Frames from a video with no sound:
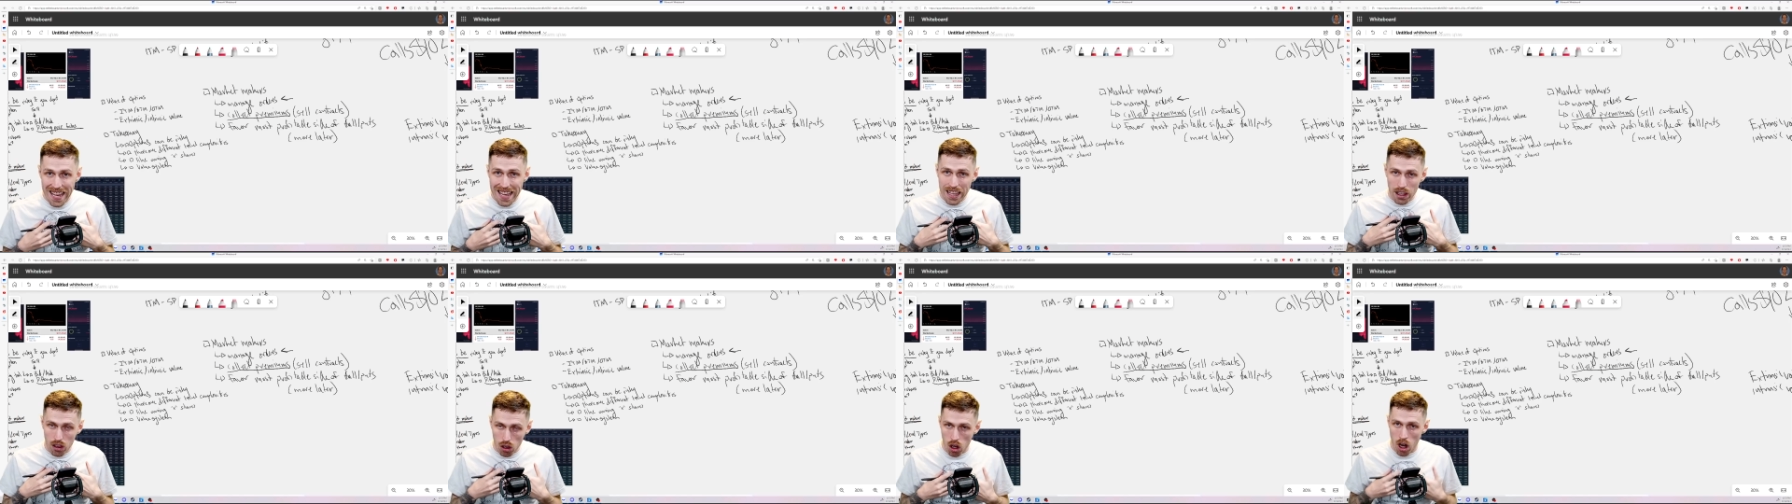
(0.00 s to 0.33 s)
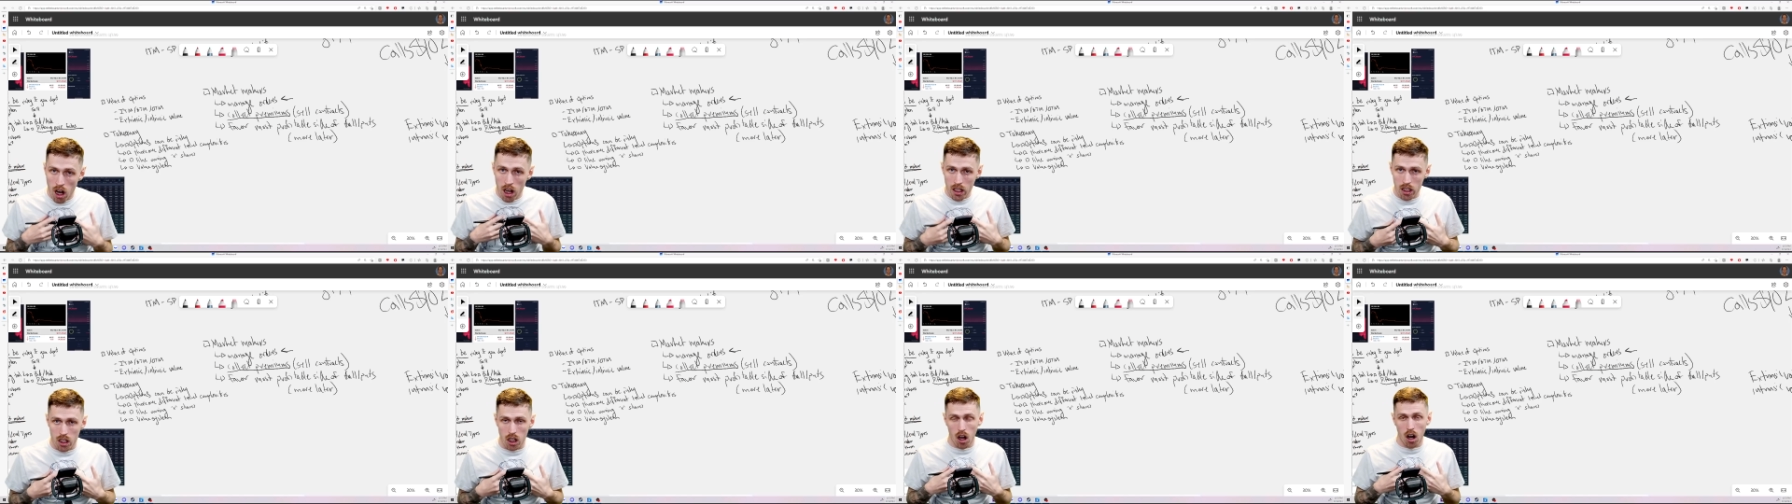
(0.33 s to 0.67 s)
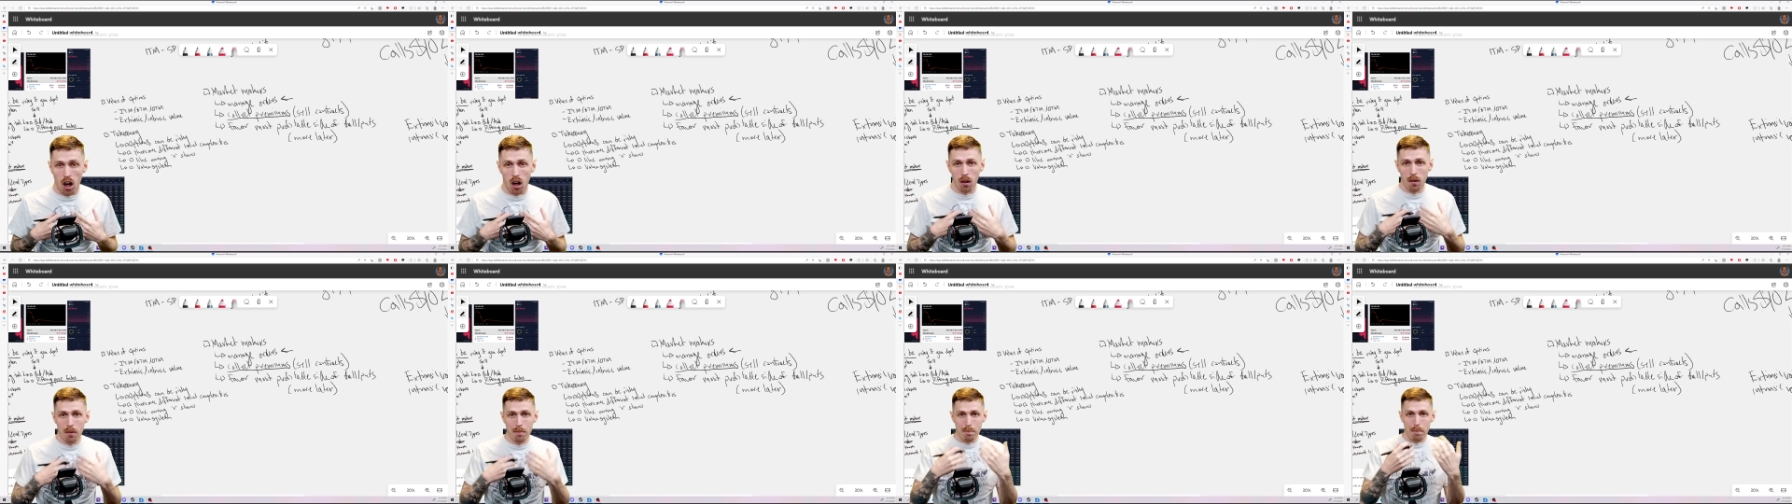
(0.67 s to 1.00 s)
a long
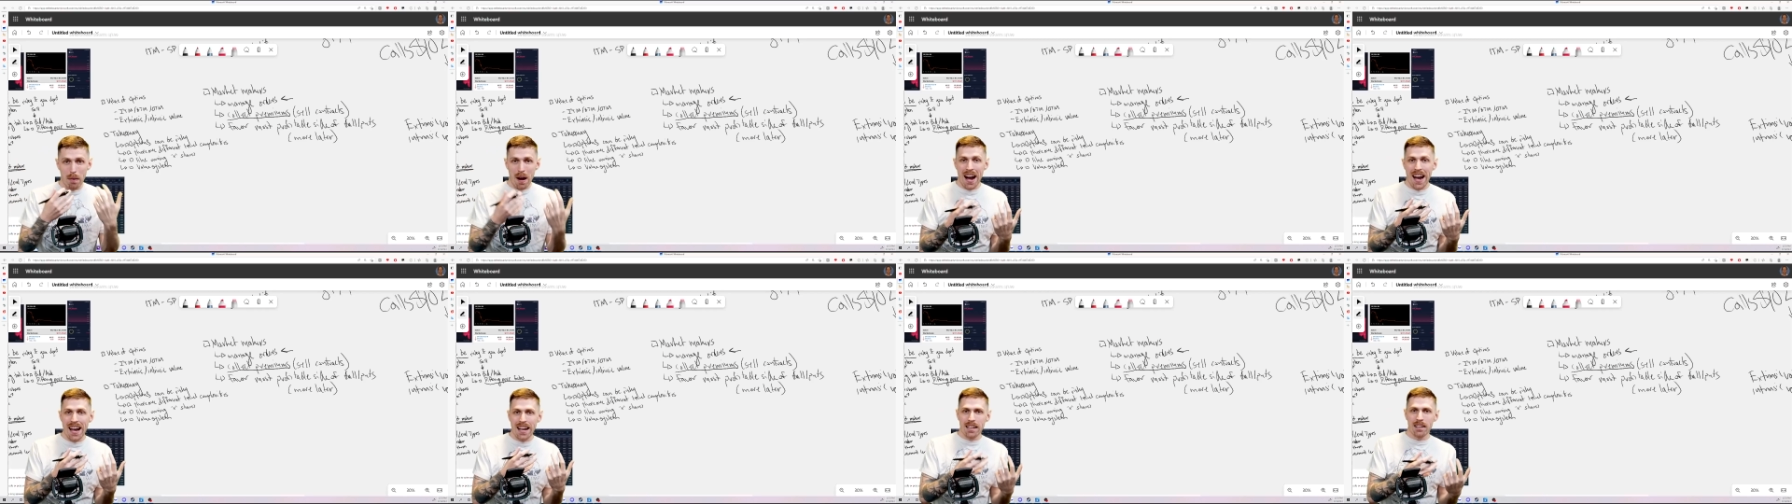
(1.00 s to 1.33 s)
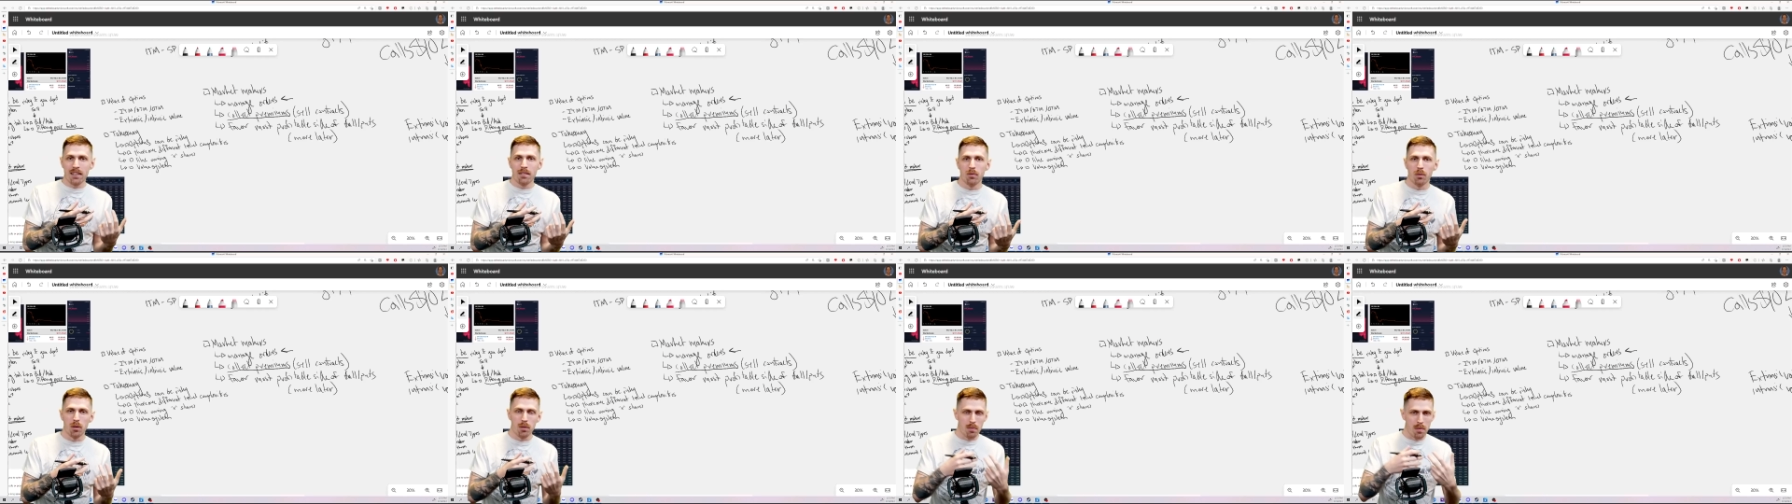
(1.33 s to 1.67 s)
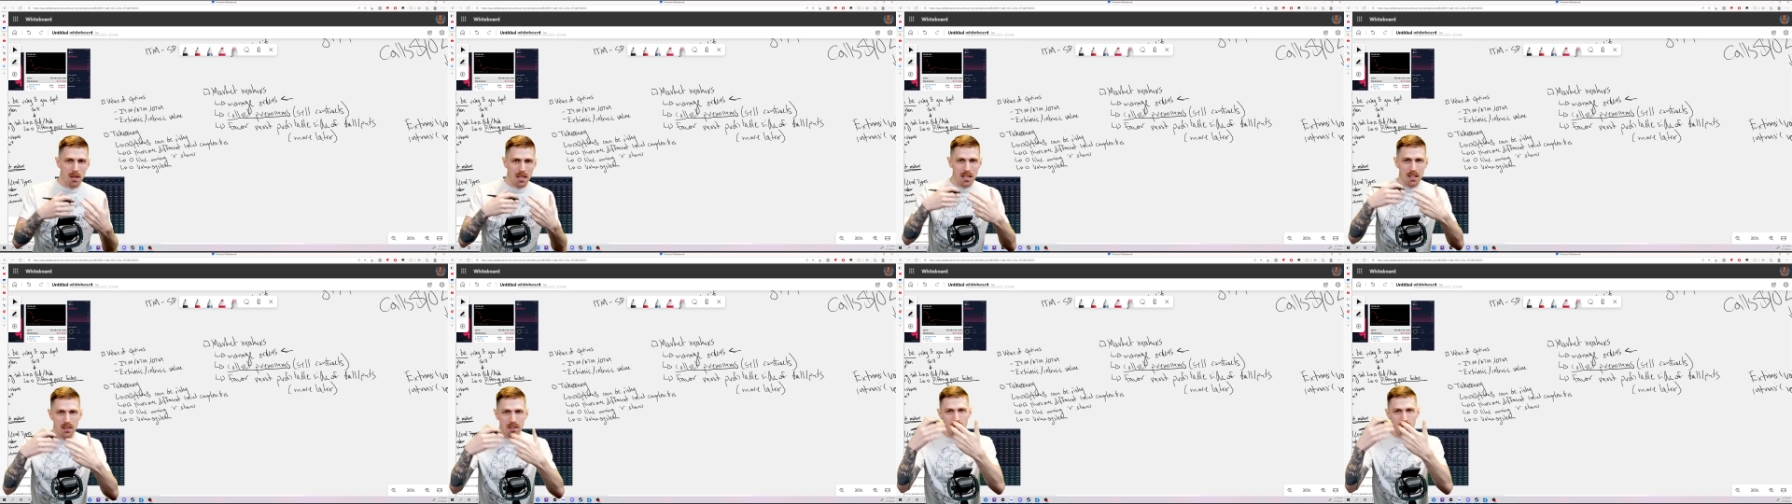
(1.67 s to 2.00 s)
call, buying would mean